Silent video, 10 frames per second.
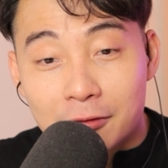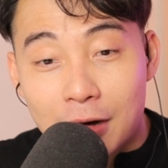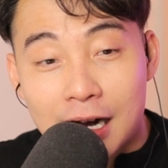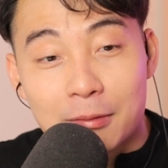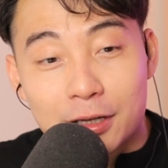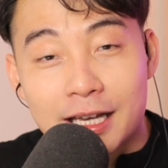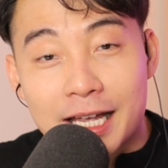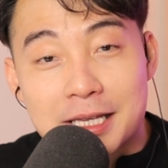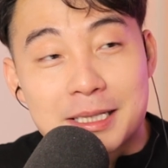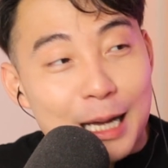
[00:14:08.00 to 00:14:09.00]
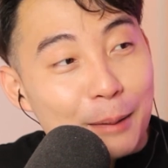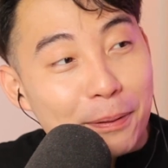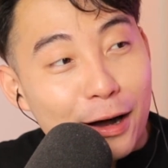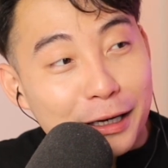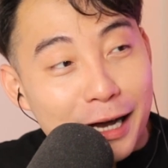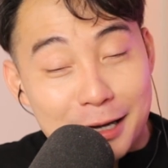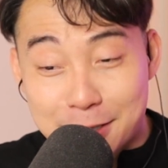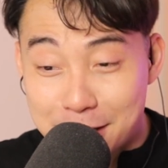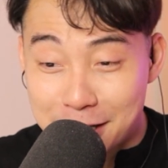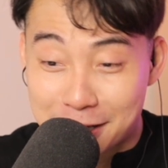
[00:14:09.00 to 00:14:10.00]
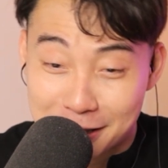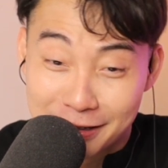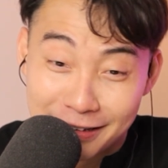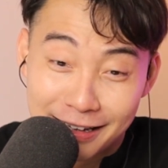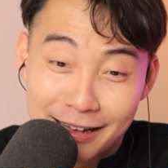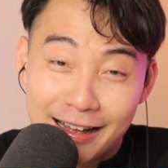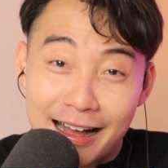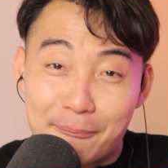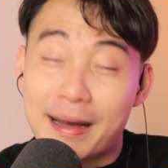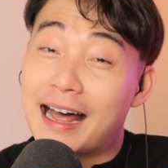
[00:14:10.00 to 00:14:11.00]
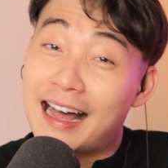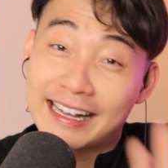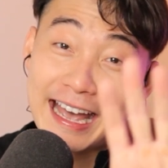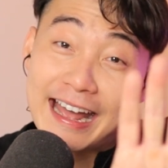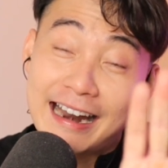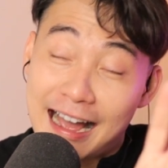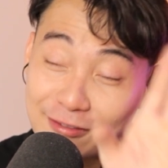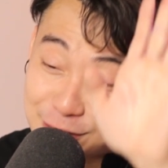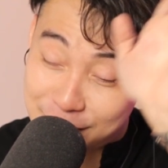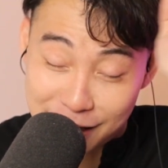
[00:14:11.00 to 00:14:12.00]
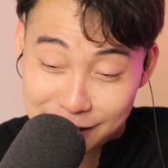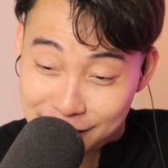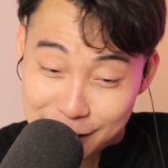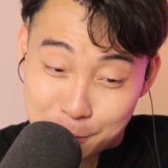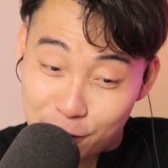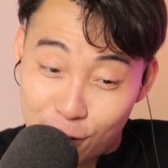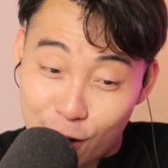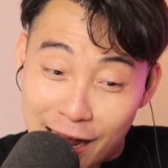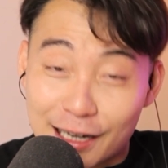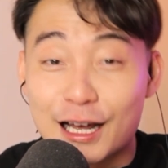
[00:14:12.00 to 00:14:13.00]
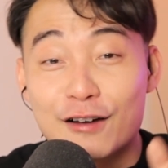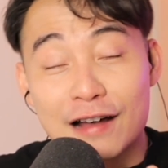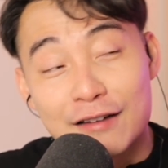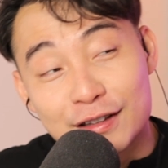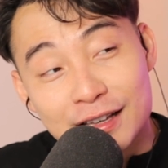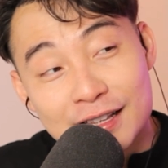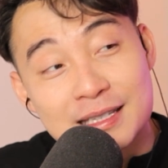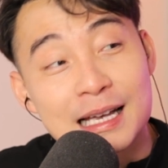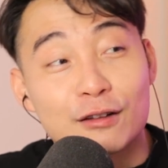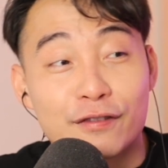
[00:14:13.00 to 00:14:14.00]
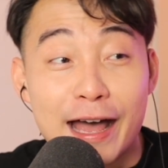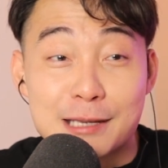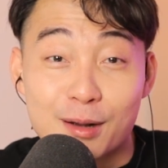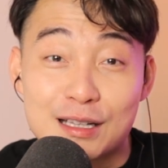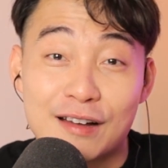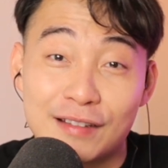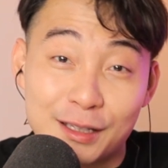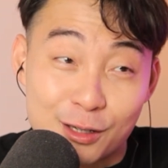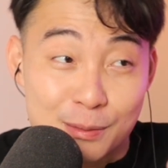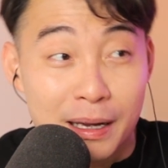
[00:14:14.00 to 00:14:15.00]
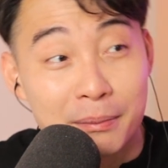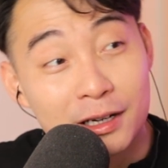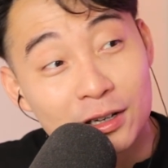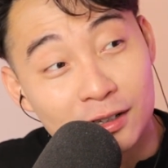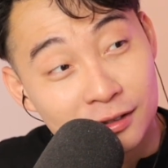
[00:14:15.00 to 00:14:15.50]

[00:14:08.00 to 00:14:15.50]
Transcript: Welcome to the Incel podcast. But again, I've said this before. I love having Incel fans because they have nothing to spend money on.